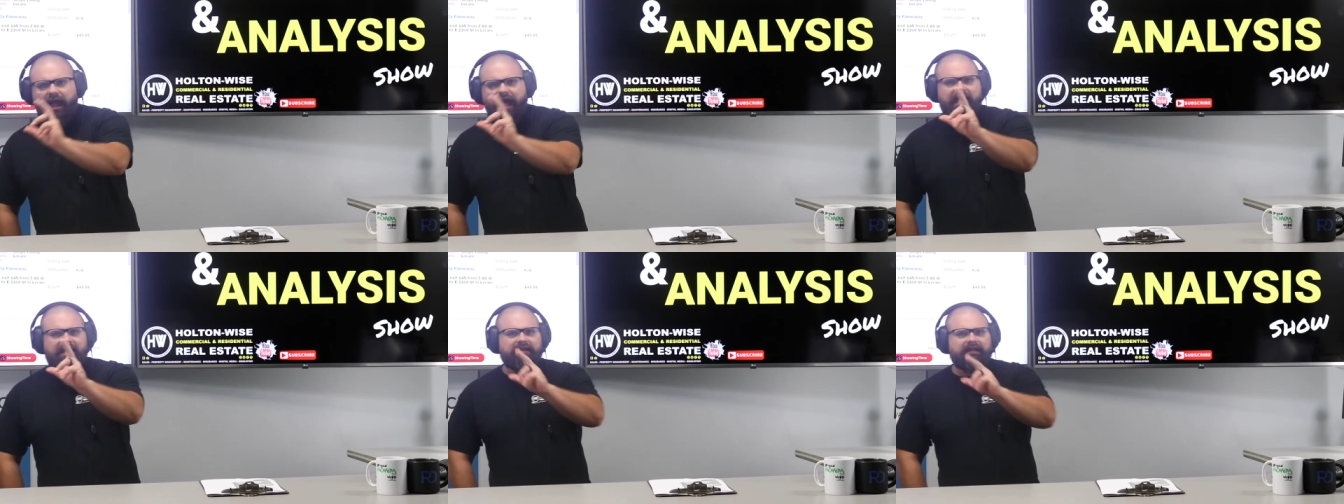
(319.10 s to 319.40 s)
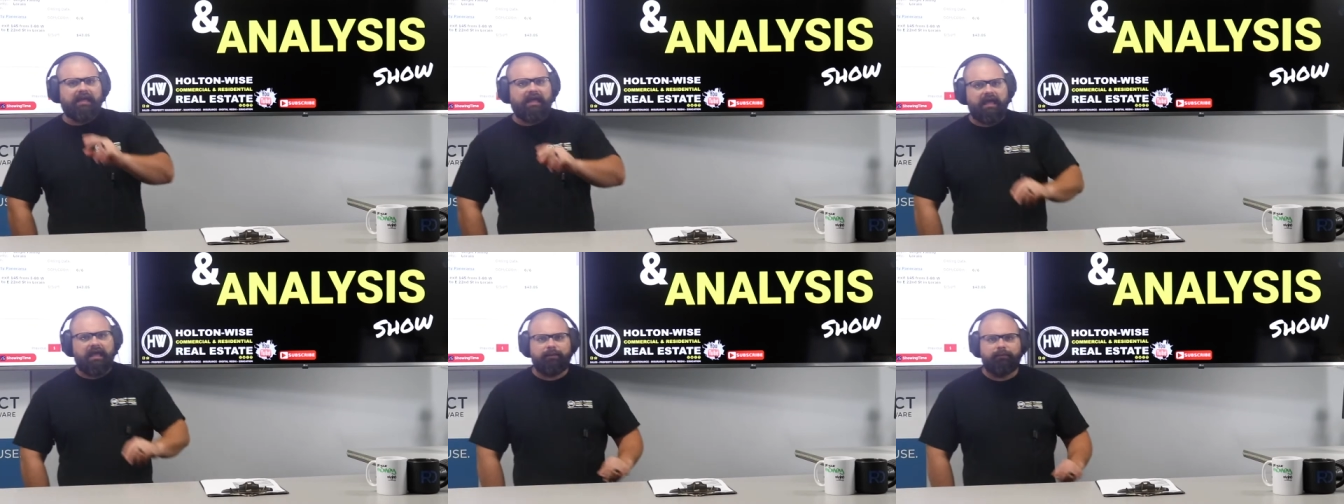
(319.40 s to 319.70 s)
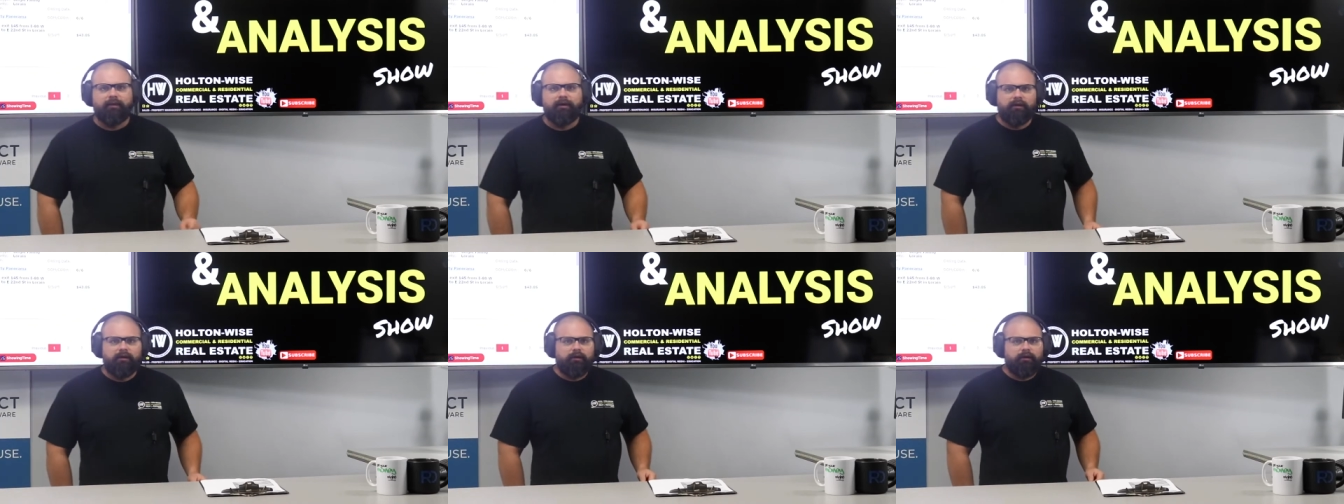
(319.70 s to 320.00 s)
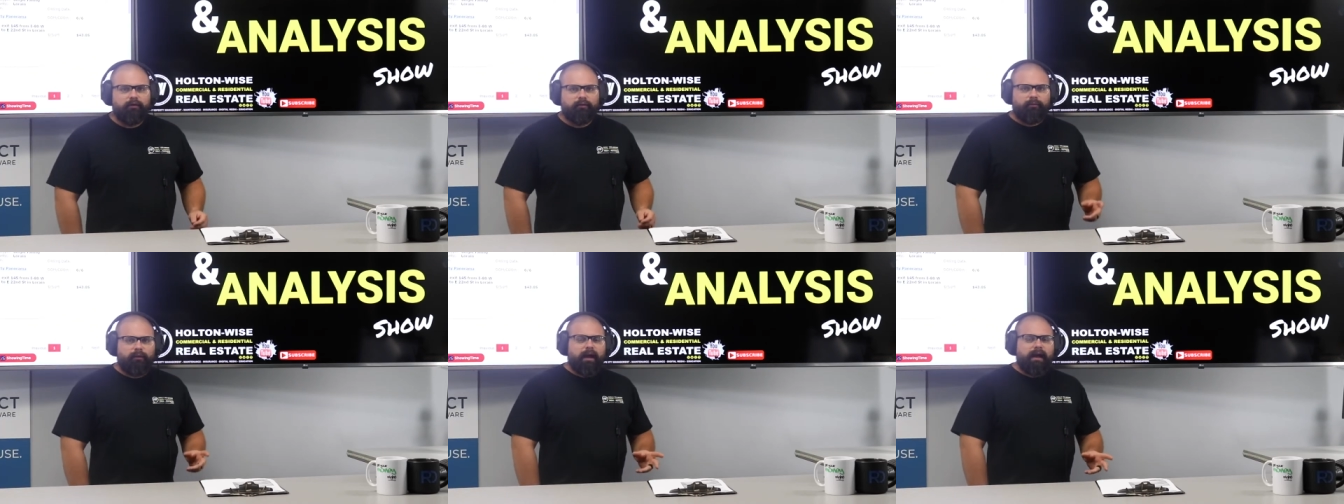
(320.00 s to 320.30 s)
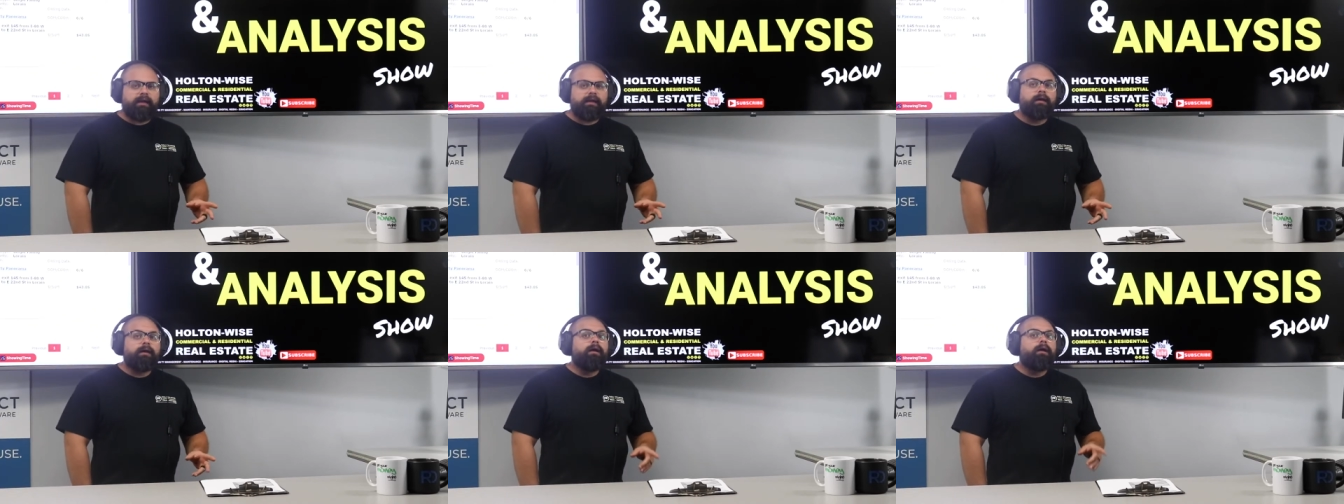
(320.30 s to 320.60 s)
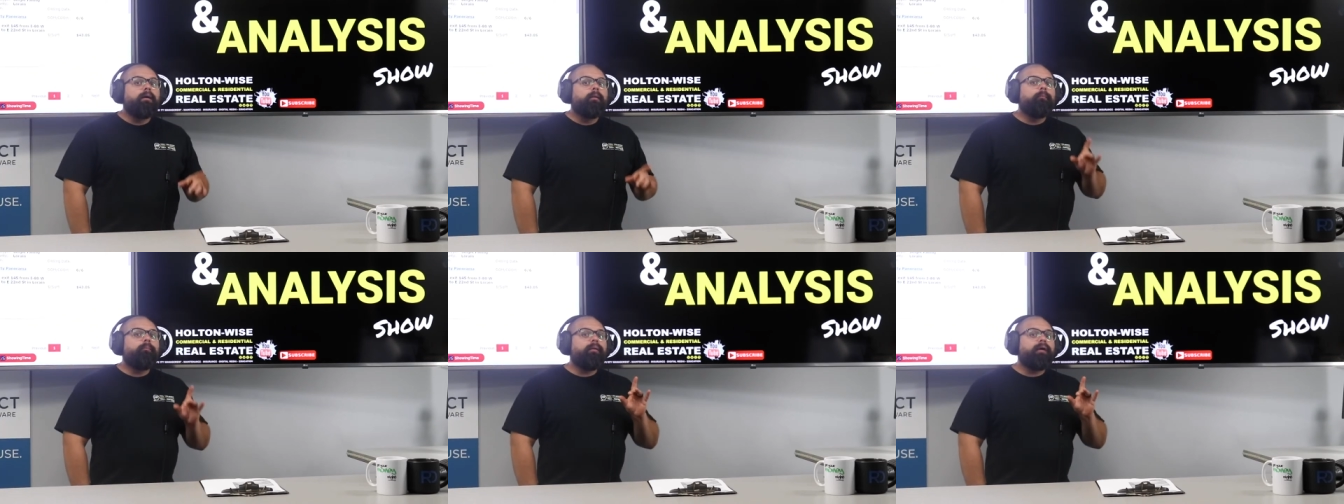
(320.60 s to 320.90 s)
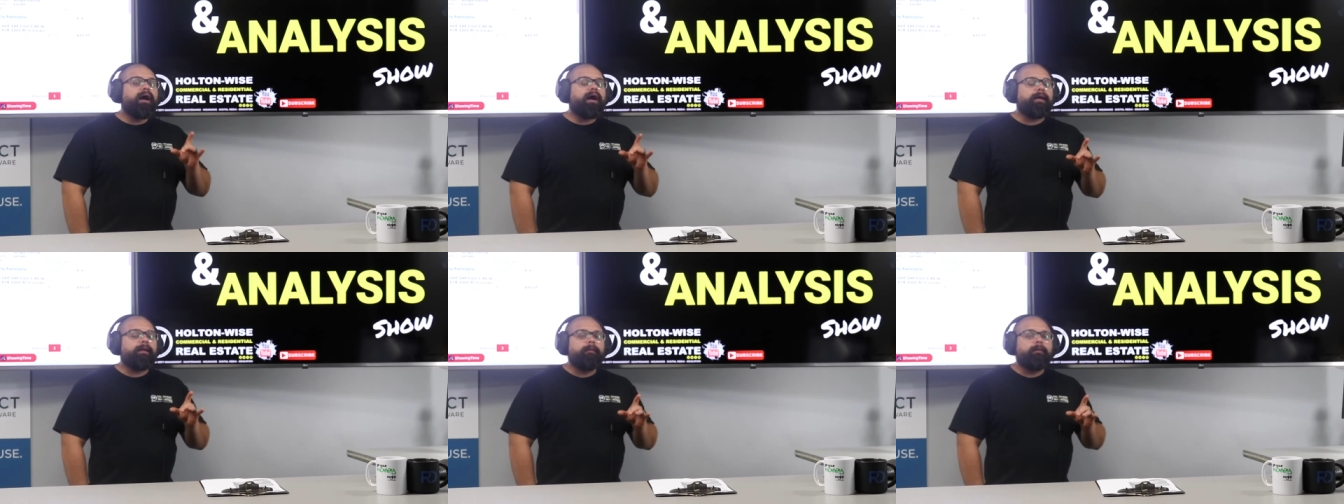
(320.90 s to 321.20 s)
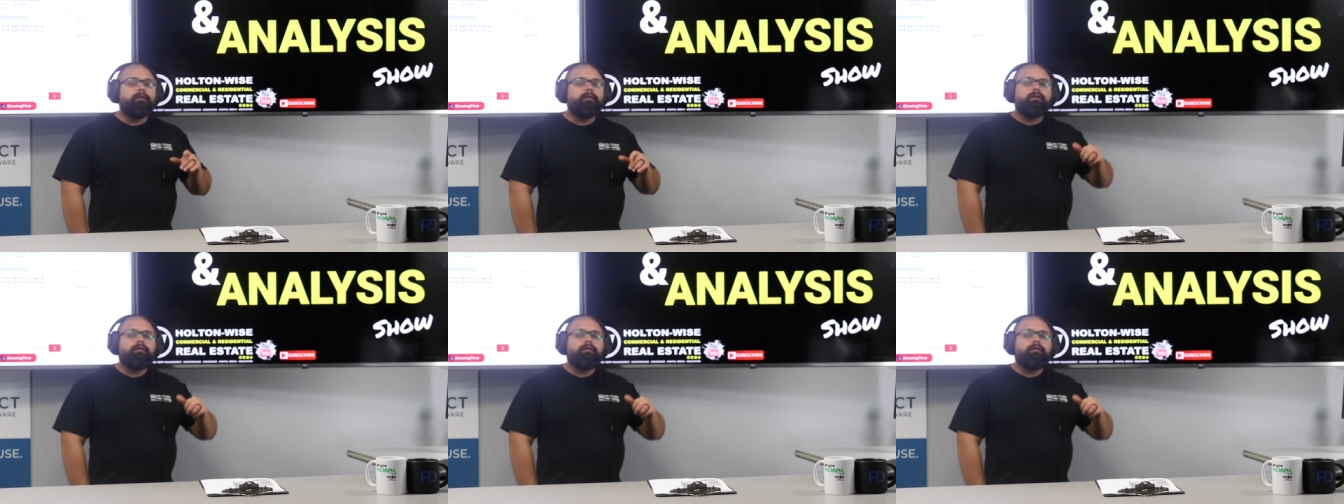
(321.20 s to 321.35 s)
end game, right? But